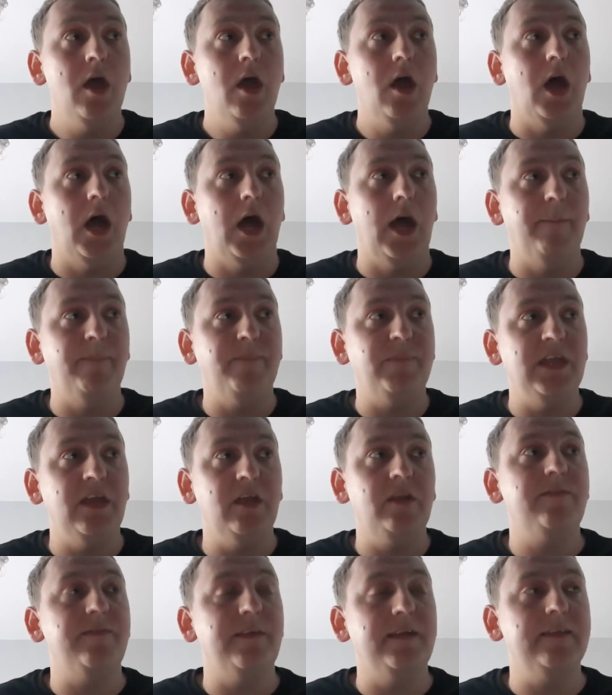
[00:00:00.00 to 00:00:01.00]
The
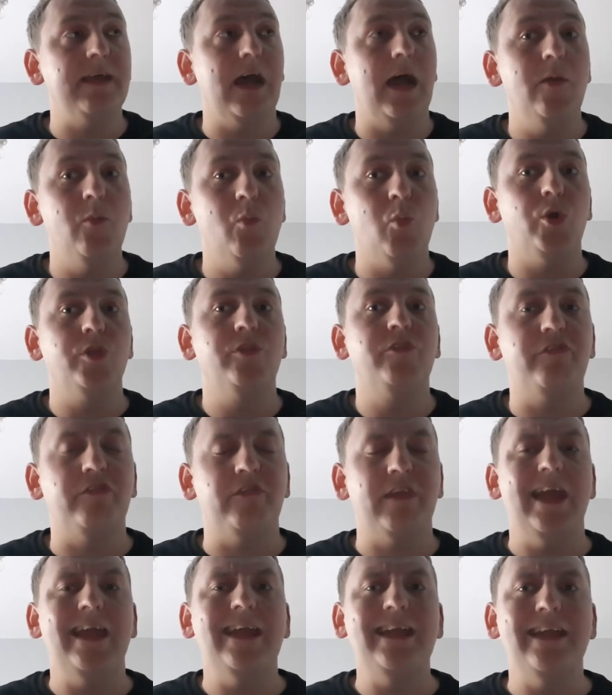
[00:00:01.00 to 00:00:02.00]
only thing that I would
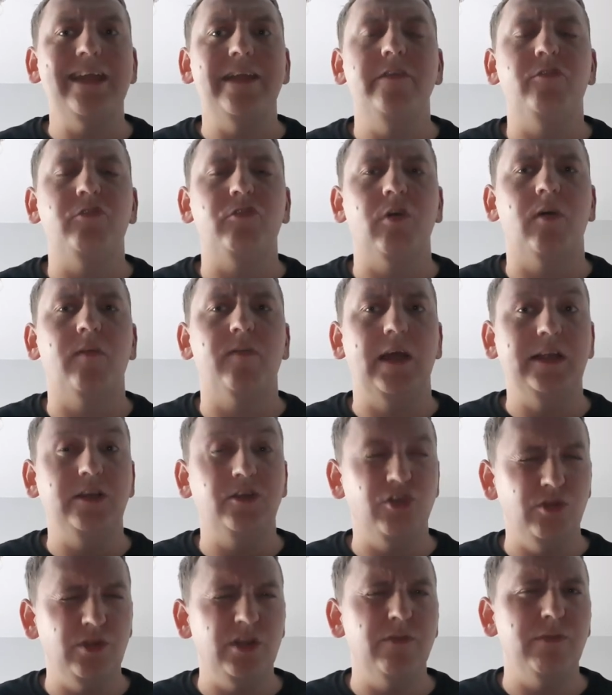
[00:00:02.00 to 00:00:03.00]
say is sort of like
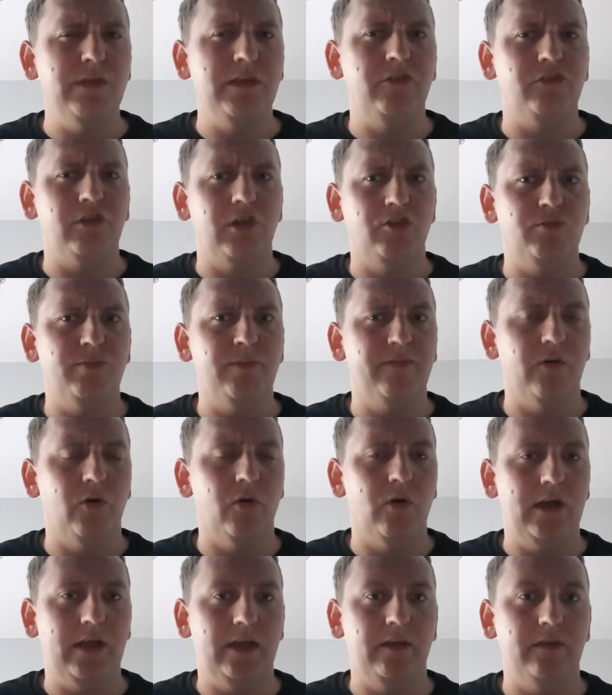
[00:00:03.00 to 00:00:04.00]
do your research
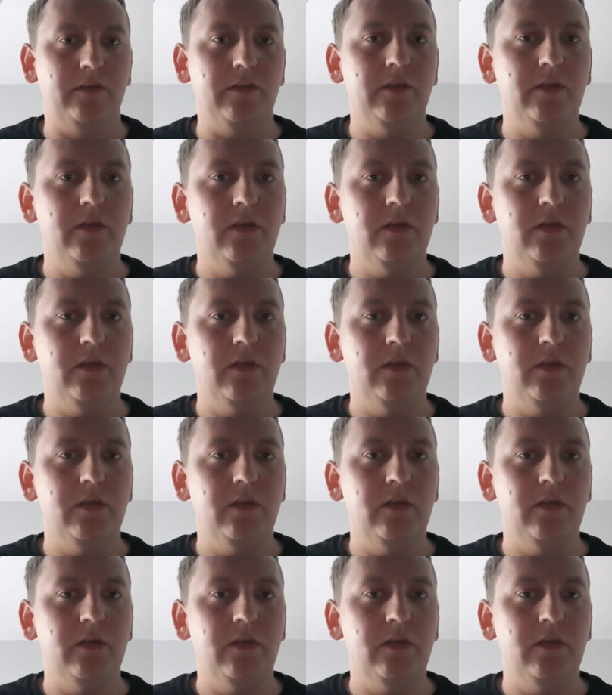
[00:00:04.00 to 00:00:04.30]
beforehand,